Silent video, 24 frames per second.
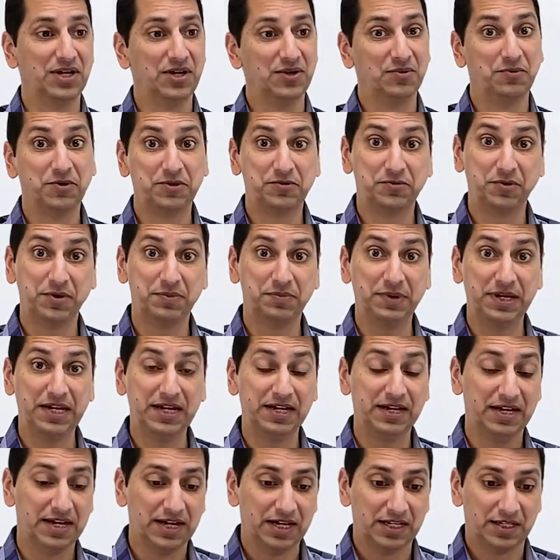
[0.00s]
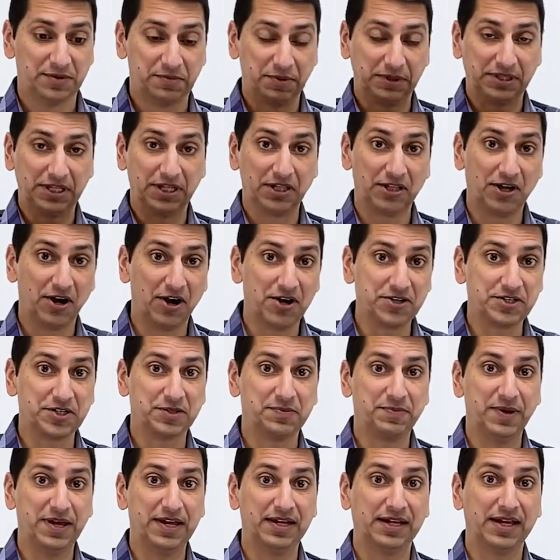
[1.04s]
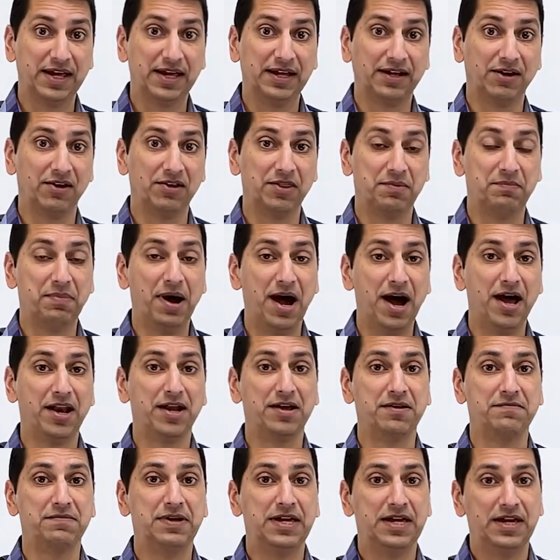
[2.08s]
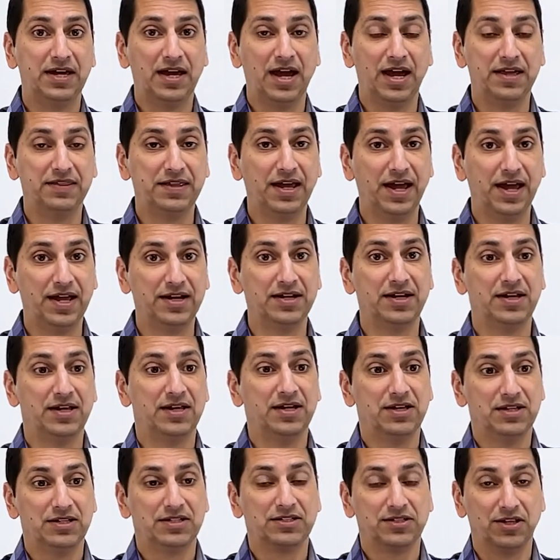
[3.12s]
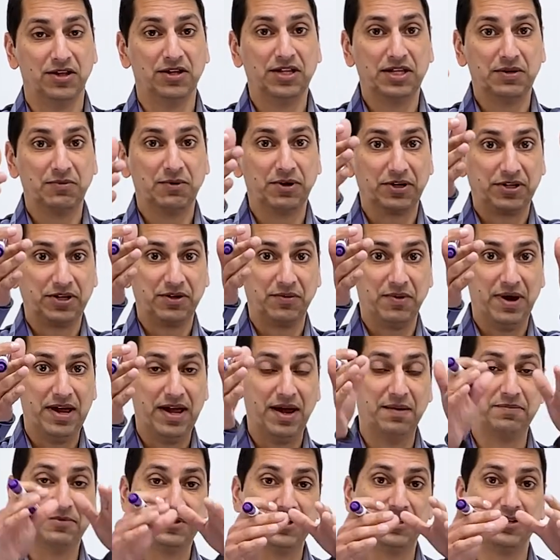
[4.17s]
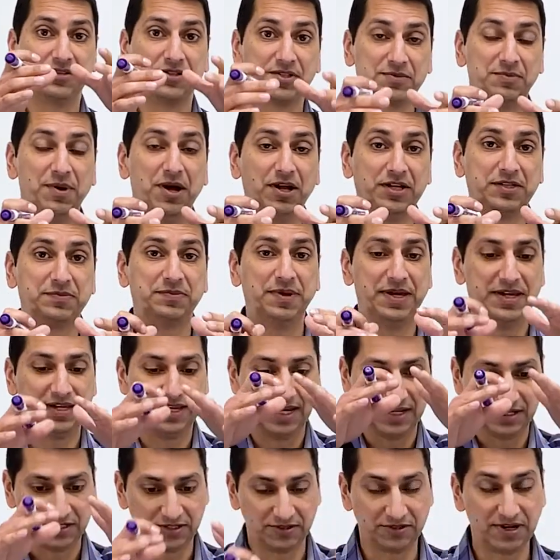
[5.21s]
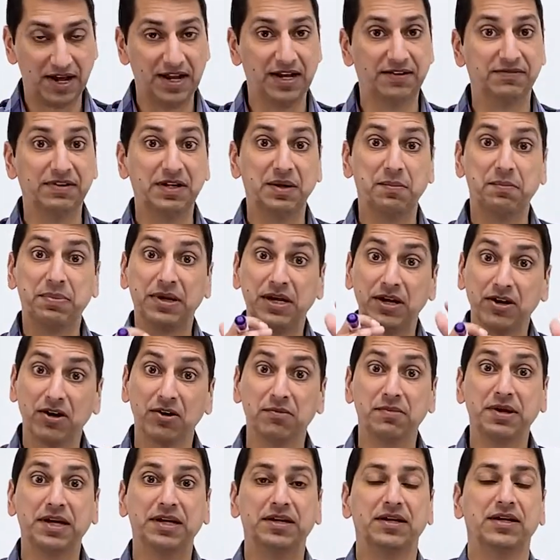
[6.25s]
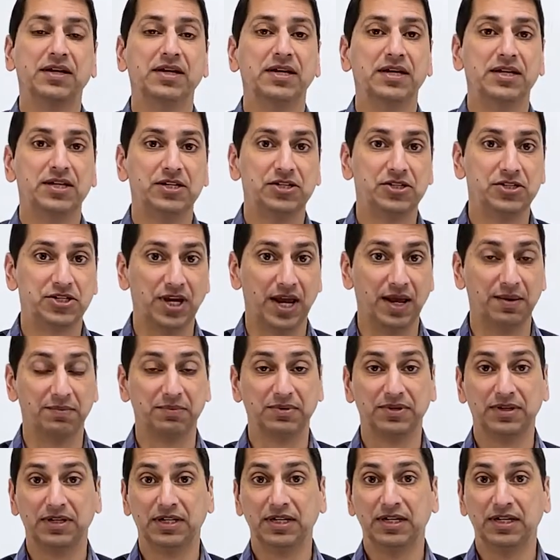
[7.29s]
which would be to put the largest pancake on the bottom and then slowly work your way up to your smallest pancake, so kind of in a pyramid shape.